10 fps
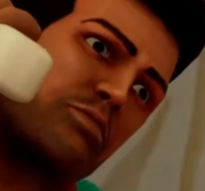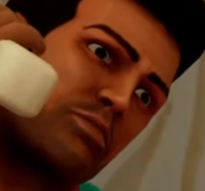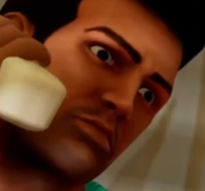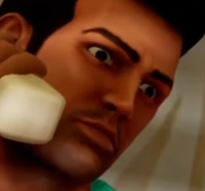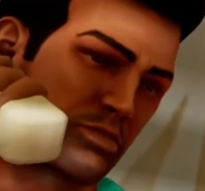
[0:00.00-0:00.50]

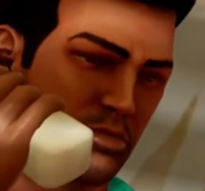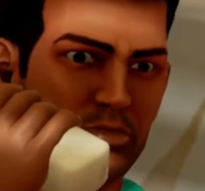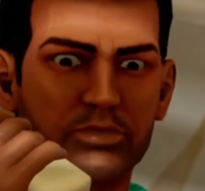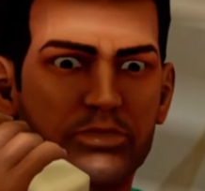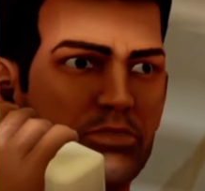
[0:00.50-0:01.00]
Seems like only
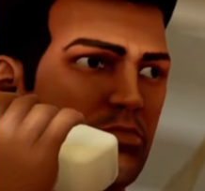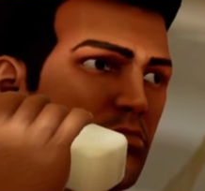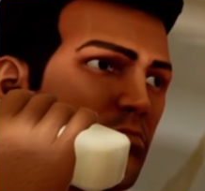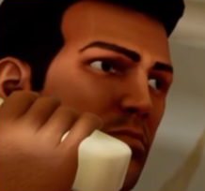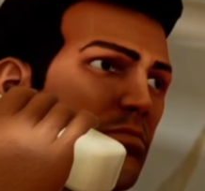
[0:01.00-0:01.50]

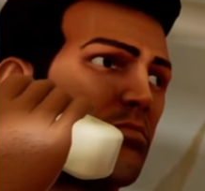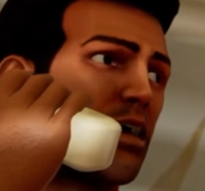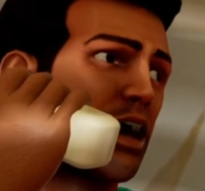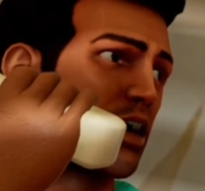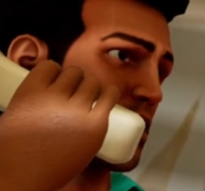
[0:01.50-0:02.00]
yesterday. I
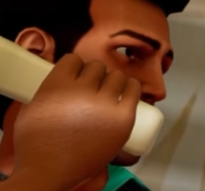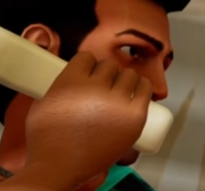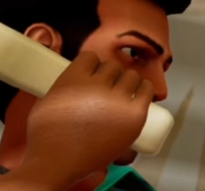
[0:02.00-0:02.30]
guess that's a